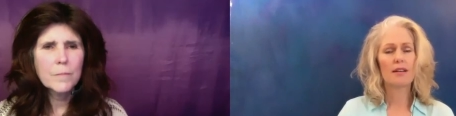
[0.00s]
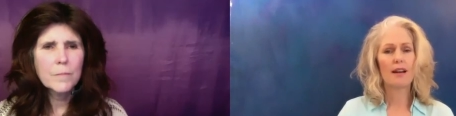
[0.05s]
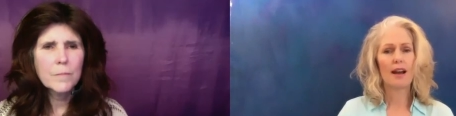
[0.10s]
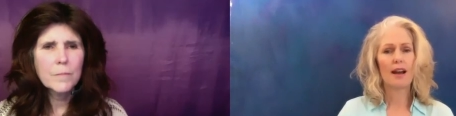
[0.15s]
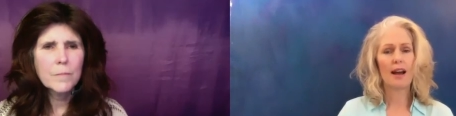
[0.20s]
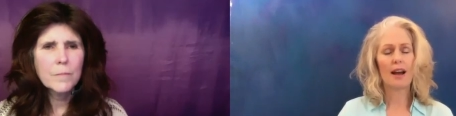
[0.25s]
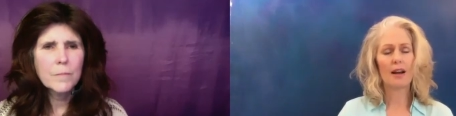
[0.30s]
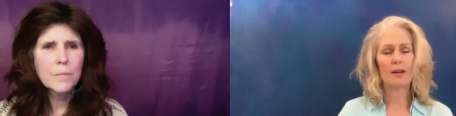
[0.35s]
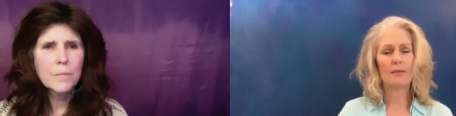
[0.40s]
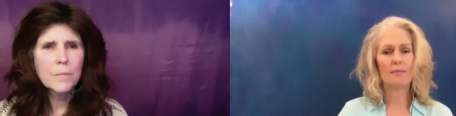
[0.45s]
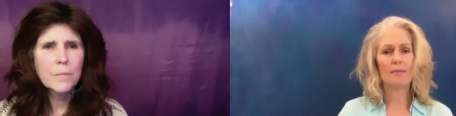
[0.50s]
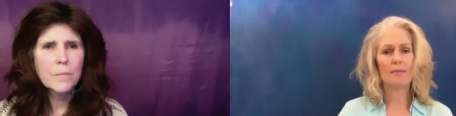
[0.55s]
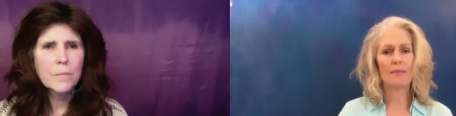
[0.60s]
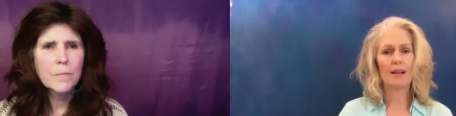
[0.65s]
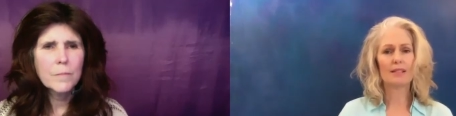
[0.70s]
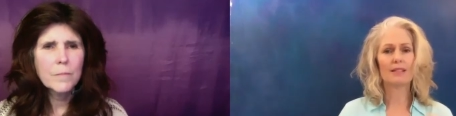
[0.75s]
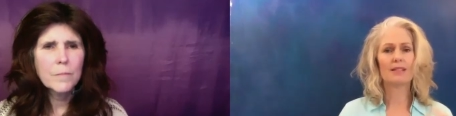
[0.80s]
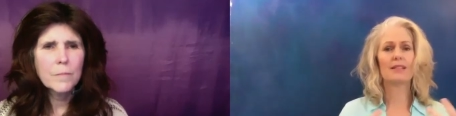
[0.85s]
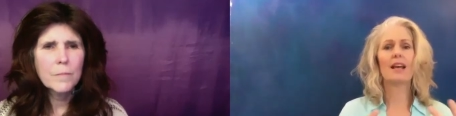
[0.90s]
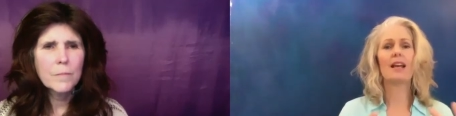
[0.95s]

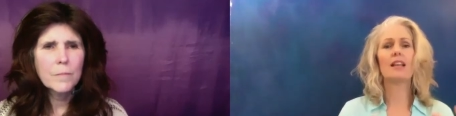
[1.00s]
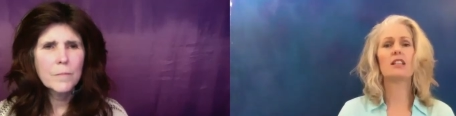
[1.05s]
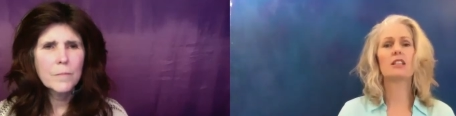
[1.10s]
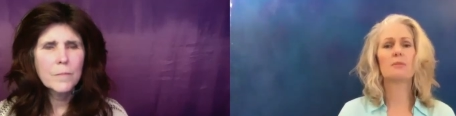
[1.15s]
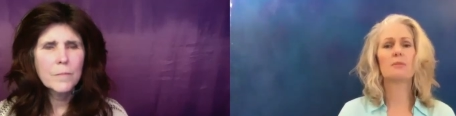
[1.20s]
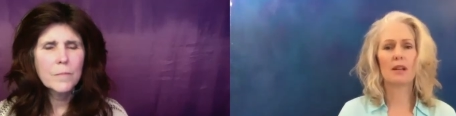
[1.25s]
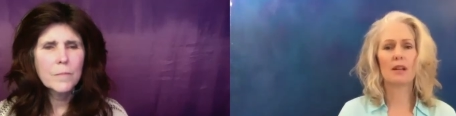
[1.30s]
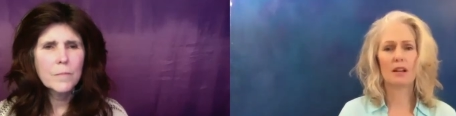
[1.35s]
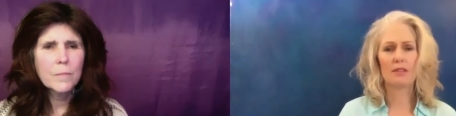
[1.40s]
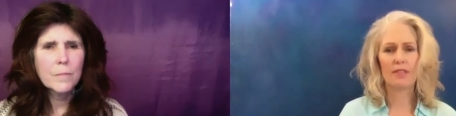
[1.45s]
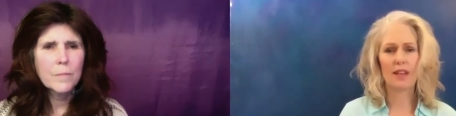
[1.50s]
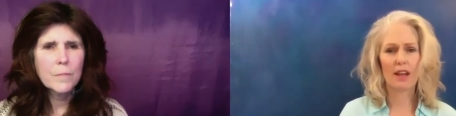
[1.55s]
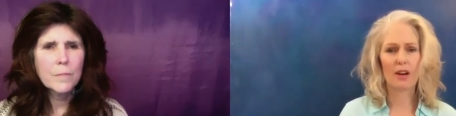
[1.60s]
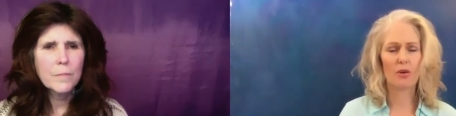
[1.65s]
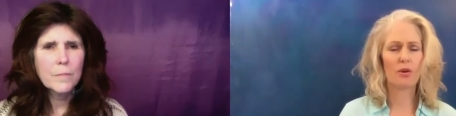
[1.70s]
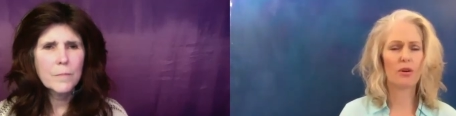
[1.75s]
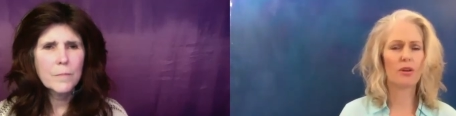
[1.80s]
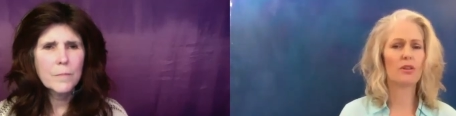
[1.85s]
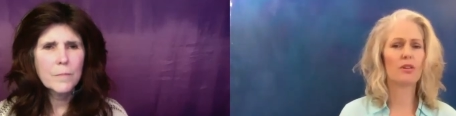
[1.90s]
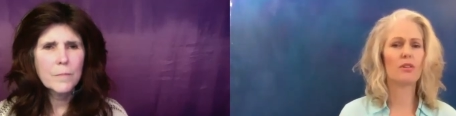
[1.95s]
Speaker 1: assessment of that,
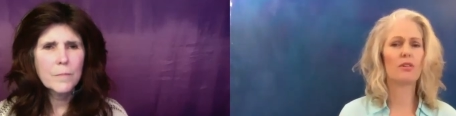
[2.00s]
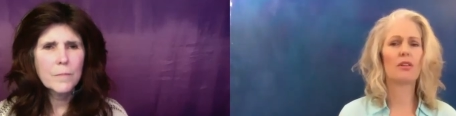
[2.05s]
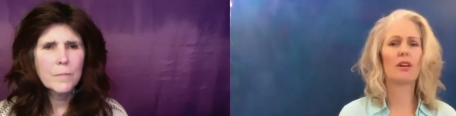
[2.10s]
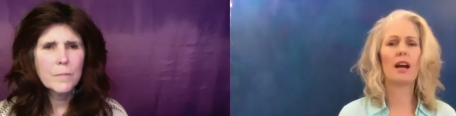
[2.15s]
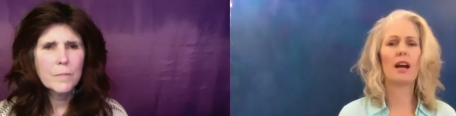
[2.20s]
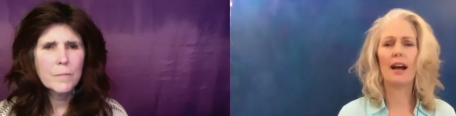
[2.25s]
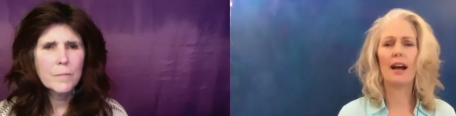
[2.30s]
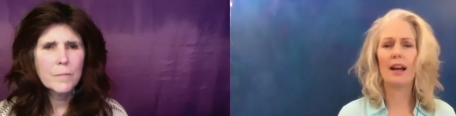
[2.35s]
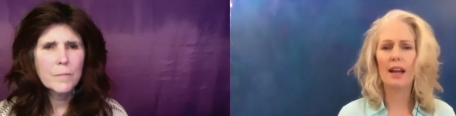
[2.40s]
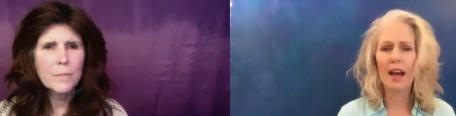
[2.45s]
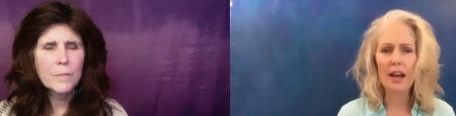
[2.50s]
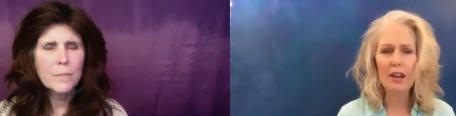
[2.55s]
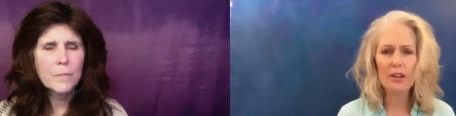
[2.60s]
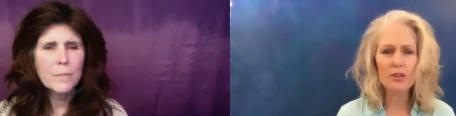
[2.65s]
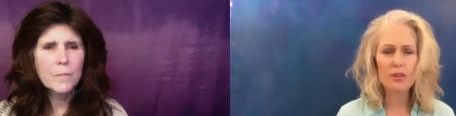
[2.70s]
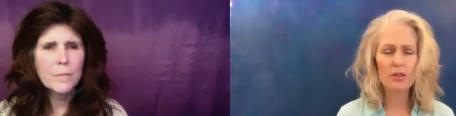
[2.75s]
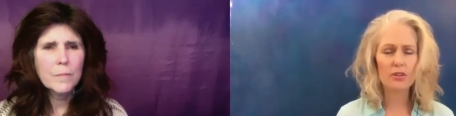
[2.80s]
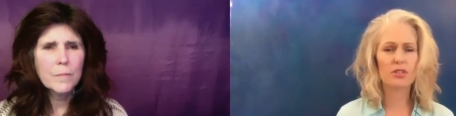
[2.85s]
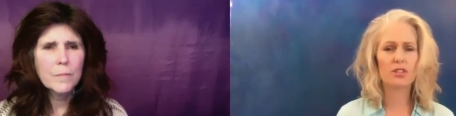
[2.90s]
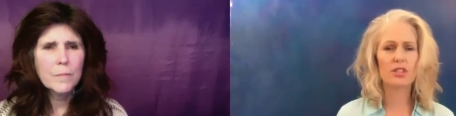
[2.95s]
or your
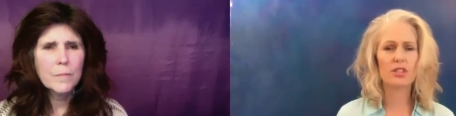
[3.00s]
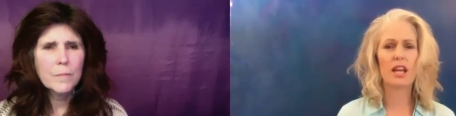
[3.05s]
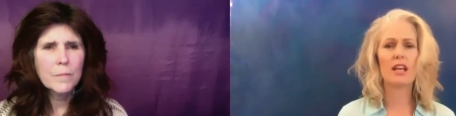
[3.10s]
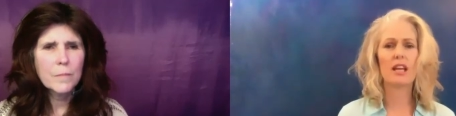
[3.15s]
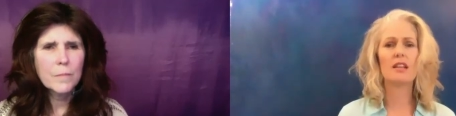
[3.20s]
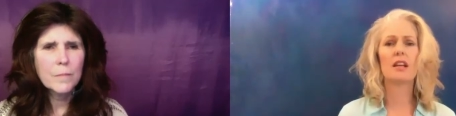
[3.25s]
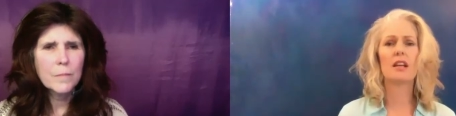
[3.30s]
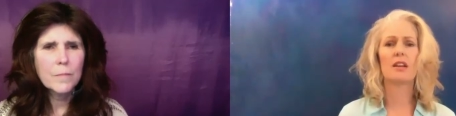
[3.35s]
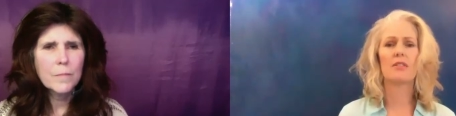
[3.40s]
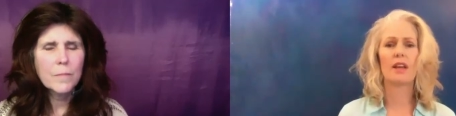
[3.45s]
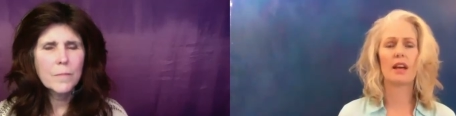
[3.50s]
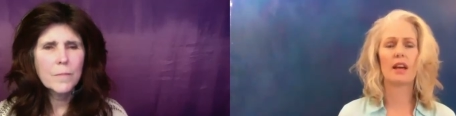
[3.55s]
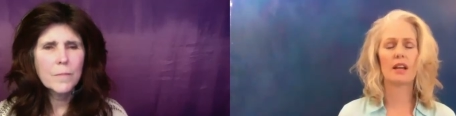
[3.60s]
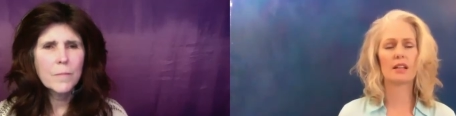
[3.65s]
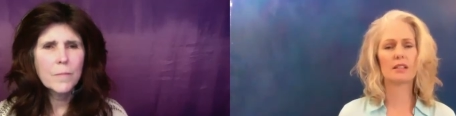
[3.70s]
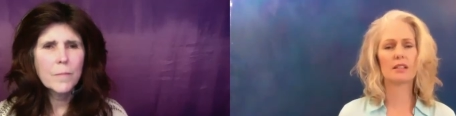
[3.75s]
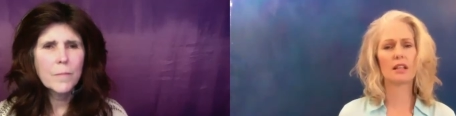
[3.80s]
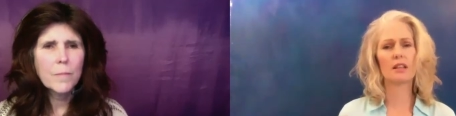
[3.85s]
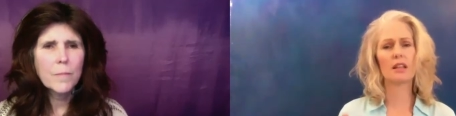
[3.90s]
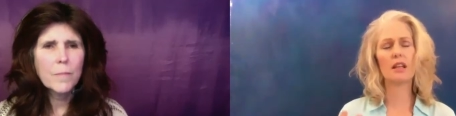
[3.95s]
understanding of that,
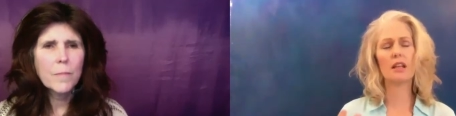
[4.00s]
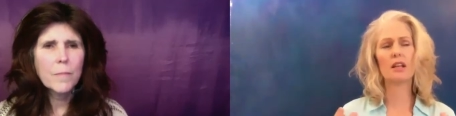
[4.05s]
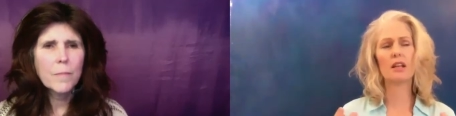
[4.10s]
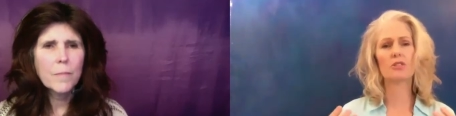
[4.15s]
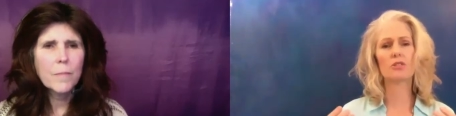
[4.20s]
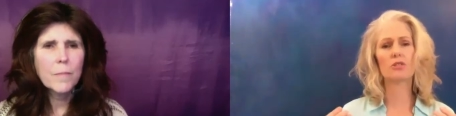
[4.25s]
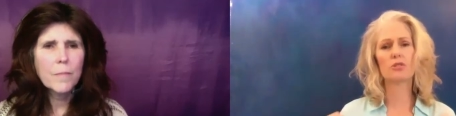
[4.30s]
because I think it's